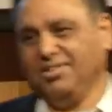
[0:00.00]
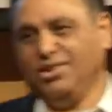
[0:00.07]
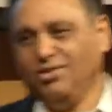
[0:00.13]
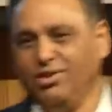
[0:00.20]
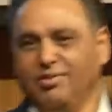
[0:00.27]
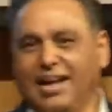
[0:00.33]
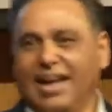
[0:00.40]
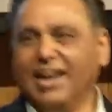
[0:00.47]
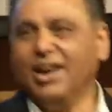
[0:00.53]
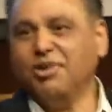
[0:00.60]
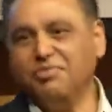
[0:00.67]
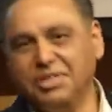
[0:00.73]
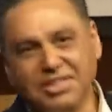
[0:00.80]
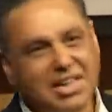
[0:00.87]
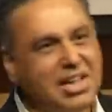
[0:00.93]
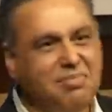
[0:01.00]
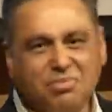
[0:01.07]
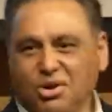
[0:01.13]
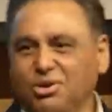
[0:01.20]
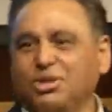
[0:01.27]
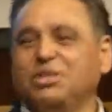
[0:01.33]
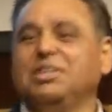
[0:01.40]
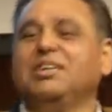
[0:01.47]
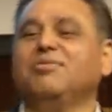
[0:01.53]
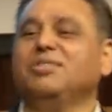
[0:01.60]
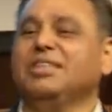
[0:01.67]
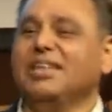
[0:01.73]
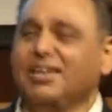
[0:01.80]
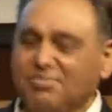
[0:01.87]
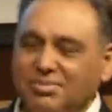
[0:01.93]
You know, hang out with them, go to dinner
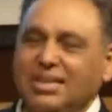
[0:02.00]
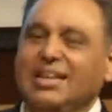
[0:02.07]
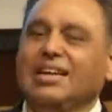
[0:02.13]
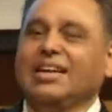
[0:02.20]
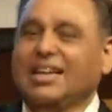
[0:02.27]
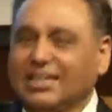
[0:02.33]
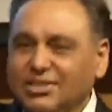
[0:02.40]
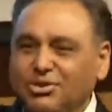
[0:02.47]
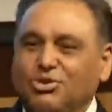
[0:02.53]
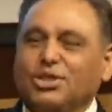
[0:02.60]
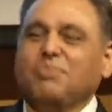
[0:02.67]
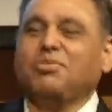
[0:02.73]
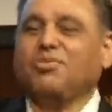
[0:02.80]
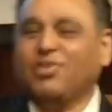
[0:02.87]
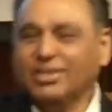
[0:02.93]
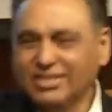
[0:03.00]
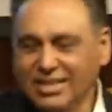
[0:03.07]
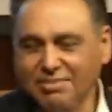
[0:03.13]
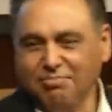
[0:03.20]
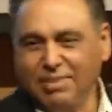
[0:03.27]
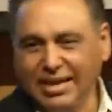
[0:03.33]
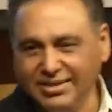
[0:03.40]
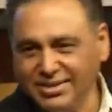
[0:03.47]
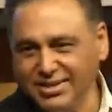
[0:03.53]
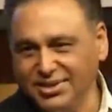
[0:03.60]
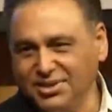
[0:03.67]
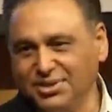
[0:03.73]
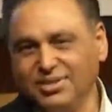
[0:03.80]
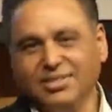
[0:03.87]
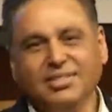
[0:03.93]
with them, get to know them on first name
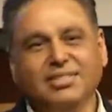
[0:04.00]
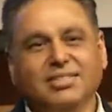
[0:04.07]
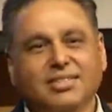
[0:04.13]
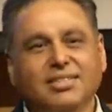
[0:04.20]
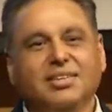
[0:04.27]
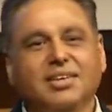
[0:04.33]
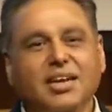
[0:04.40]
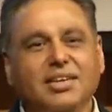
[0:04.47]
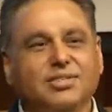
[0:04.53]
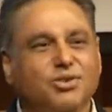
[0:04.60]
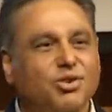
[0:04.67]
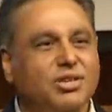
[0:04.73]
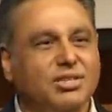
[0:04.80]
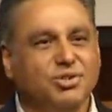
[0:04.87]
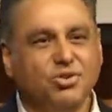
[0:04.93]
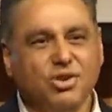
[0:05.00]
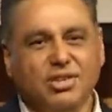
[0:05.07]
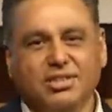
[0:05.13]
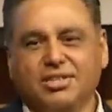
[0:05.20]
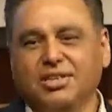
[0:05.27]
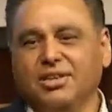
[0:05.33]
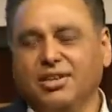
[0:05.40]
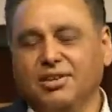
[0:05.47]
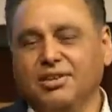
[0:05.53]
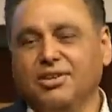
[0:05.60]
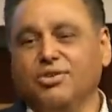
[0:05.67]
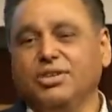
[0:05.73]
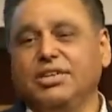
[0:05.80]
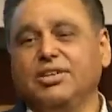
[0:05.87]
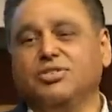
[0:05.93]
basis. That's good. It's good. It's
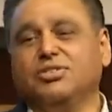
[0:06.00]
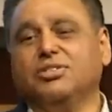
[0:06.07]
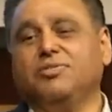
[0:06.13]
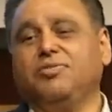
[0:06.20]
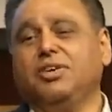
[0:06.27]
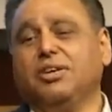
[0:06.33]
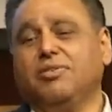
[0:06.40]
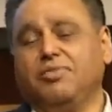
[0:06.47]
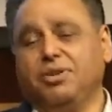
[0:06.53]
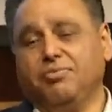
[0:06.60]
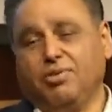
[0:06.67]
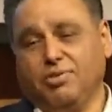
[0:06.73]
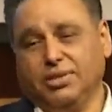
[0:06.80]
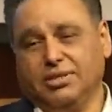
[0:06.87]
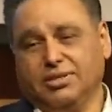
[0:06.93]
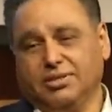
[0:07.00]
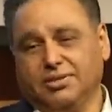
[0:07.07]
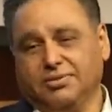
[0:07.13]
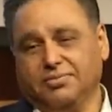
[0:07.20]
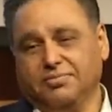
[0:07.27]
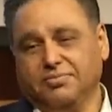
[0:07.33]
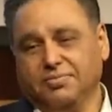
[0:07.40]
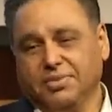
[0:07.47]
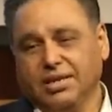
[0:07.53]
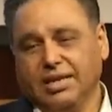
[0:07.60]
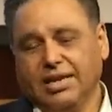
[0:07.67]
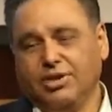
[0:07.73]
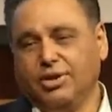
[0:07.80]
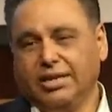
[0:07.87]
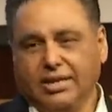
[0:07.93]
increasing your sphere of influence.
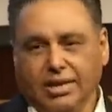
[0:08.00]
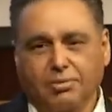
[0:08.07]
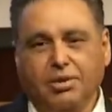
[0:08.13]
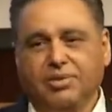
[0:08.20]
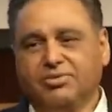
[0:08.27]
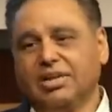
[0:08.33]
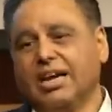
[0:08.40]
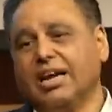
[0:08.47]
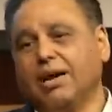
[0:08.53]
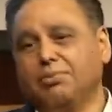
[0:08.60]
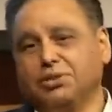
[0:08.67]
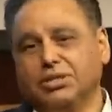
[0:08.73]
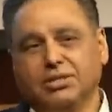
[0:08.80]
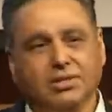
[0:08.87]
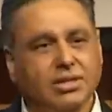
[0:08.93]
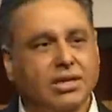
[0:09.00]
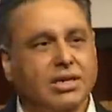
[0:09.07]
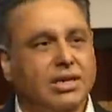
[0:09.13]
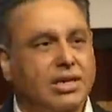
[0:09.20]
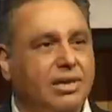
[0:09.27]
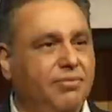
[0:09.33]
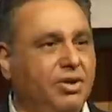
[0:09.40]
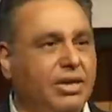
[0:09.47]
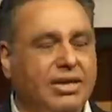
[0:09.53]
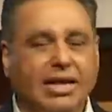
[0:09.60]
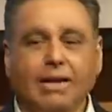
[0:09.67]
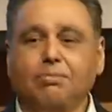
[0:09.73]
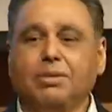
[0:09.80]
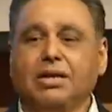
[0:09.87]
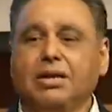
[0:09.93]
And you get a little bit of stock option. If you can
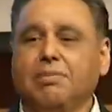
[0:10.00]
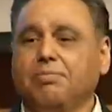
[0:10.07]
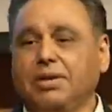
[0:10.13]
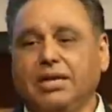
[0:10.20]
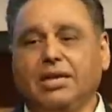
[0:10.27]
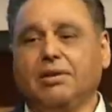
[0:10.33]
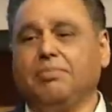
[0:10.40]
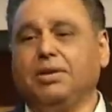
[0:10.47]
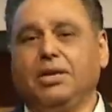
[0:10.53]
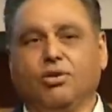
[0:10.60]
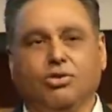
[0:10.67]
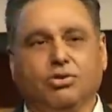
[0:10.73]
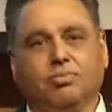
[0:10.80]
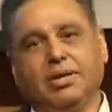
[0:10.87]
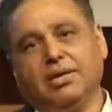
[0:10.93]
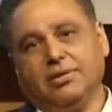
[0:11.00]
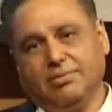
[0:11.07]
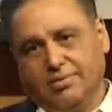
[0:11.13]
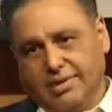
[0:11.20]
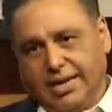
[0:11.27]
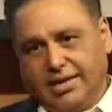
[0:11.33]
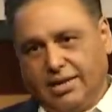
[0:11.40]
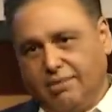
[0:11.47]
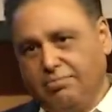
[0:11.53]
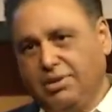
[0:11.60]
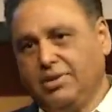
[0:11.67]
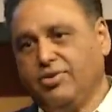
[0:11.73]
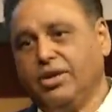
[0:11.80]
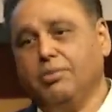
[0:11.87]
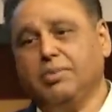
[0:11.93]
help the company grows big, that can
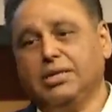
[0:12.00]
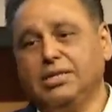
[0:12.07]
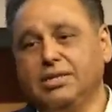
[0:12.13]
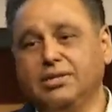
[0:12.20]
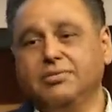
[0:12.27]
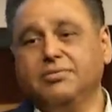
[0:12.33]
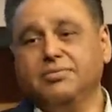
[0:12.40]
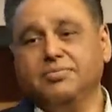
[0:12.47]
be real money.